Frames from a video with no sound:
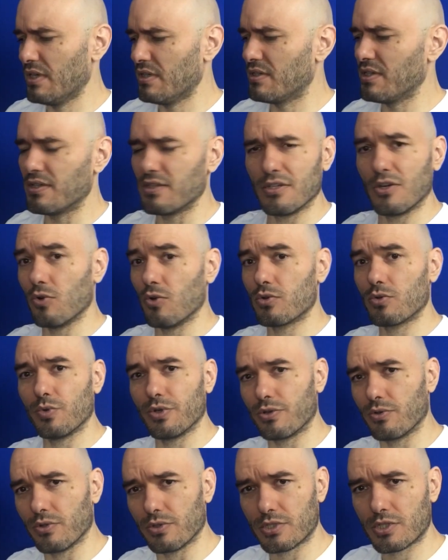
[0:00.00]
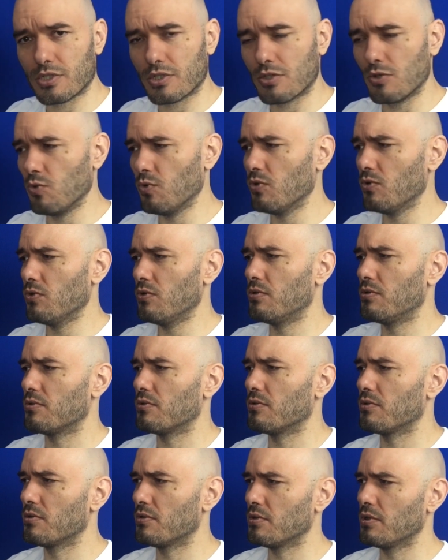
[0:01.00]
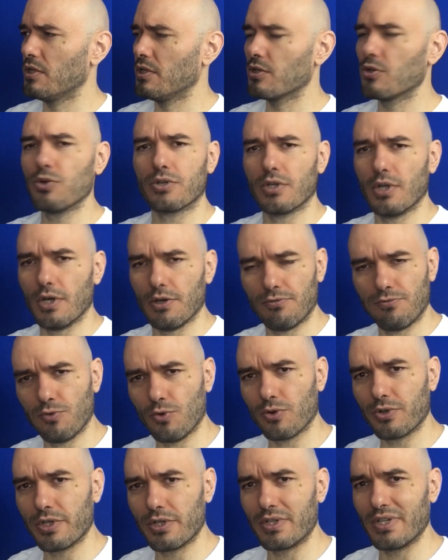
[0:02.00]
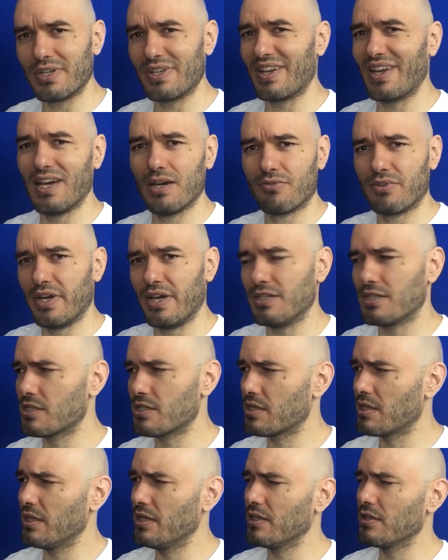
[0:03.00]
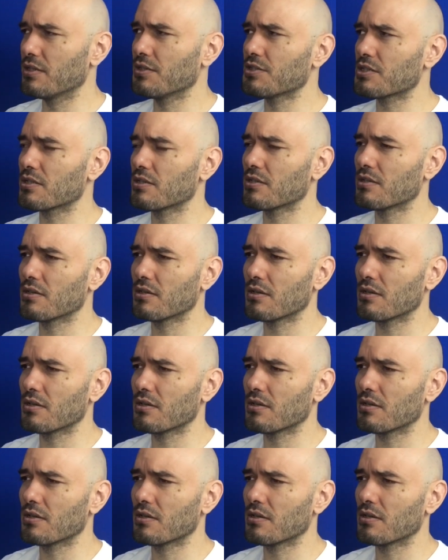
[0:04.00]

didn't go to a good school, couldn't afford it, didn't have nice things.